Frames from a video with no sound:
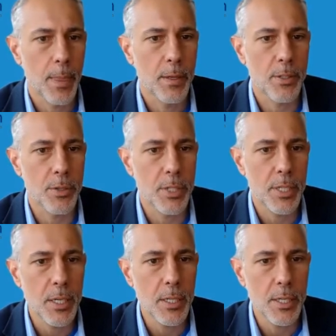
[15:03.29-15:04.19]
So
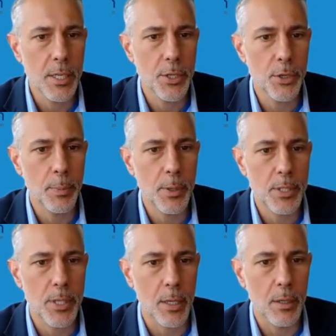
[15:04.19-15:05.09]

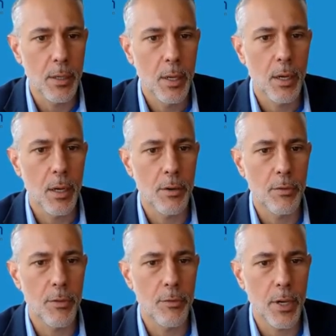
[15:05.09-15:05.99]
62% of
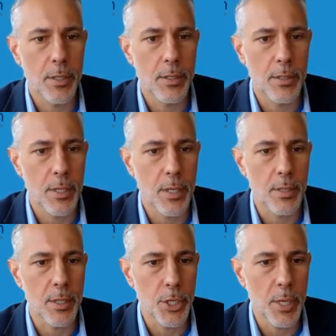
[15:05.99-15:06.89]
the funds in
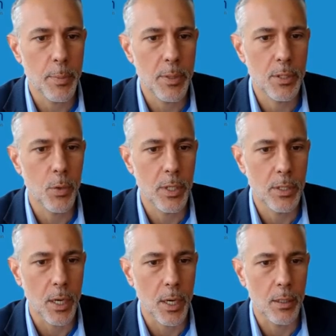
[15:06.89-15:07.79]
the cheapest
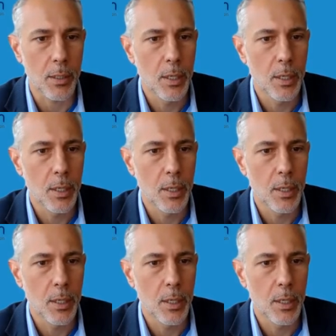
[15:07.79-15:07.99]
quintile